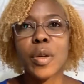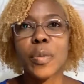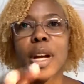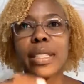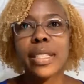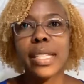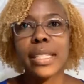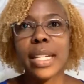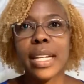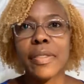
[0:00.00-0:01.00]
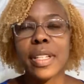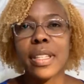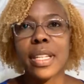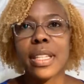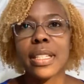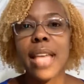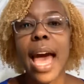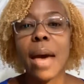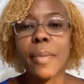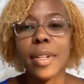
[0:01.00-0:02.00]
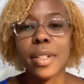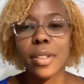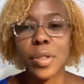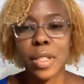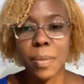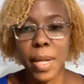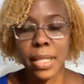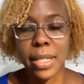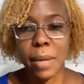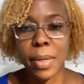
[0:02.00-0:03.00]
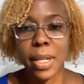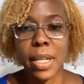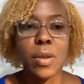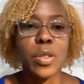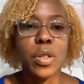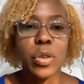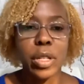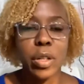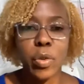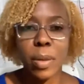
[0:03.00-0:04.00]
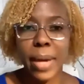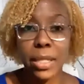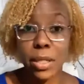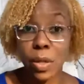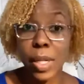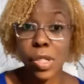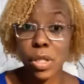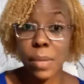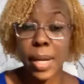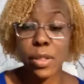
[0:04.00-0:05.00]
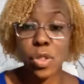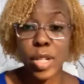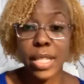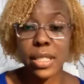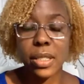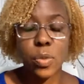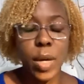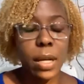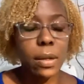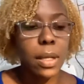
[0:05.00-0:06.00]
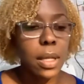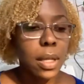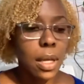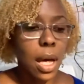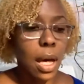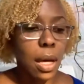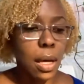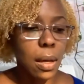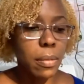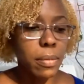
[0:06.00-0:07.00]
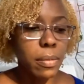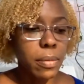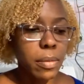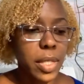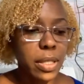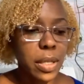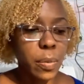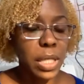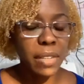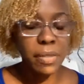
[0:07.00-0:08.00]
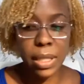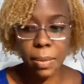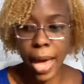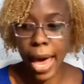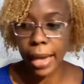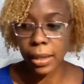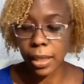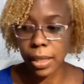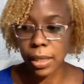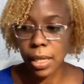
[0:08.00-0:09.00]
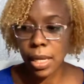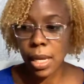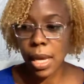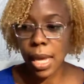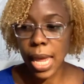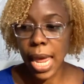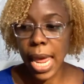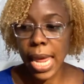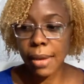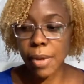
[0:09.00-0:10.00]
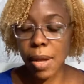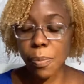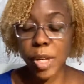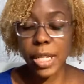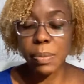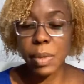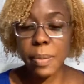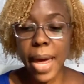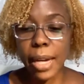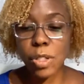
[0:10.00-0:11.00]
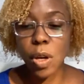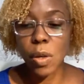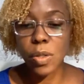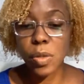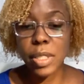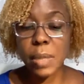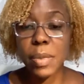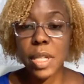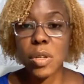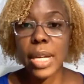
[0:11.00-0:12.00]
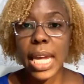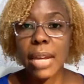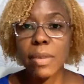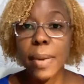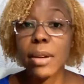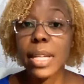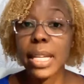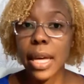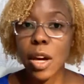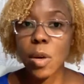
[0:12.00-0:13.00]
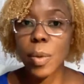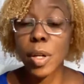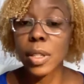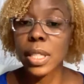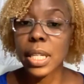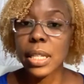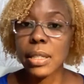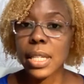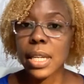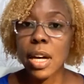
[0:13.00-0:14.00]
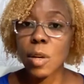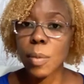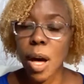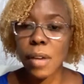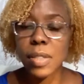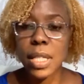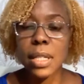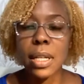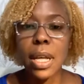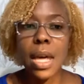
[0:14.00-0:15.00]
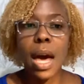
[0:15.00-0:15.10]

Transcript: processing everything that's happened during the pandemic, and also kind of going back to the question about stress as well, that someone left in the Padlet. It brings me back to also a tip that you gave about get help early and get help often.